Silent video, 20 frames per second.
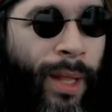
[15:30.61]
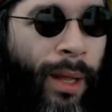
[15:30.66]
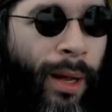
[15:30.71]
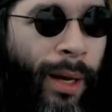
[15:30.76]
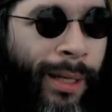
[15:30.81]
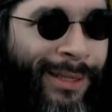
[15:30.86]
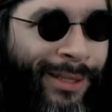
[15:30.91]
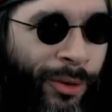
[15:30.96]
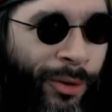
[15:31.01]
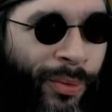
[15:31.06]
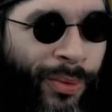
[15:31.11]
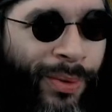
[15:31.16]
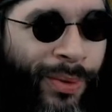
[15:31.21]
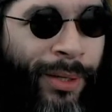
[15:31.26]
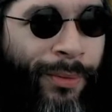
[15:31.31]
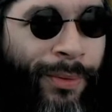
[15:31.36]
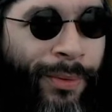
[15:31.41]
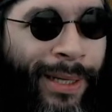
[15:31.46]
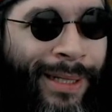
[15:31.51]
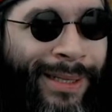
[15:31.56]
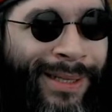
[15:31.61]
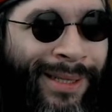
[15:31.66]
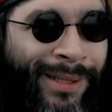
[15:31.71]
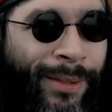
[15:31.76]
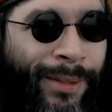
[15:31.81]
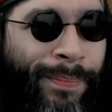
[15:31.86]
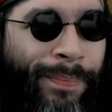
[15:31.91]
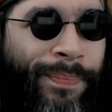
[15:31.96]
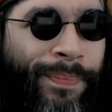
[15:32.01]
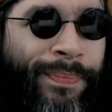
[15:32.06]
I don't think
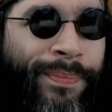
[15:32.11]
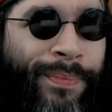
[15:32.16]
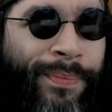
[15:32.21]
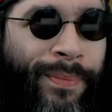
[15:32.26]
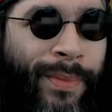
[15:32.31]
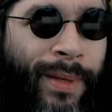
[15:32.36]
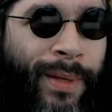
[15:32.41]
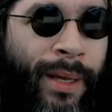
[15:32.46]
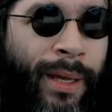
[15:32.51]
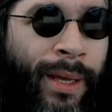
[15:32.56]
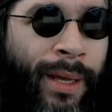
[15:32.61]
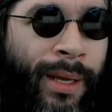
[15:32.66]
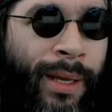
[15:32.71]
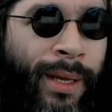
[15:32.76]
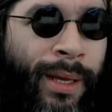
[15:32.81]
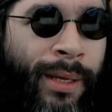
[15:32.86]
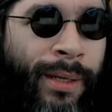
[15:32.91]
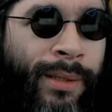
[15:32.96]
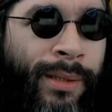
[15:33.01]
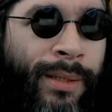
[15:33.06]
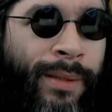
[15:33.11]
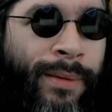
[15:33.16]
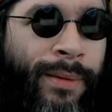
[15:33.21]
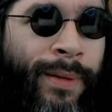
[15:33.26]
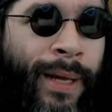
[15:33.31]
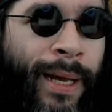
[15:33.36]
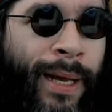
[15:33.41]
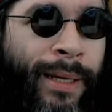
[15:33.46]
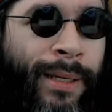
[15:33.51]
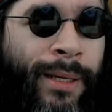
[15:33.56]
racism is
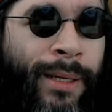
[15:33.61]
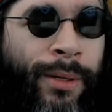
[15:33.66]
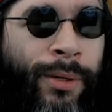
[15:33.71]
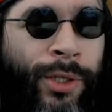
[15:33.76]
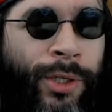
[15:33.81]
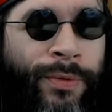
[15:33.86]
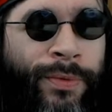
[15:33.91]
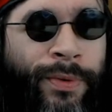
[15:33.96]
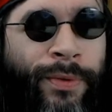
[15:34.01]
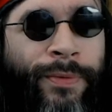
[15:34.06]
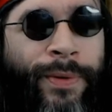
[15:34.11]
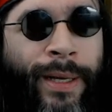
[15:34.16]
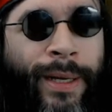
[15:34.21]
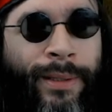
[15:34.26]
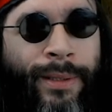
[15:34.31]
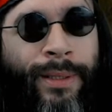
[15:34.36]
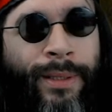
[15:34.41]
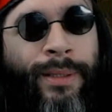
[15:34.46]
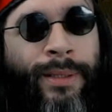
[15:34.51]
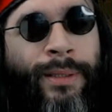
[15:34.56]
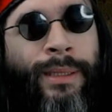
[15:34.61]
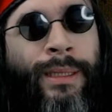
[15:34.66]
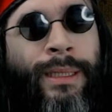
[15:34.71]
that huge of a factor,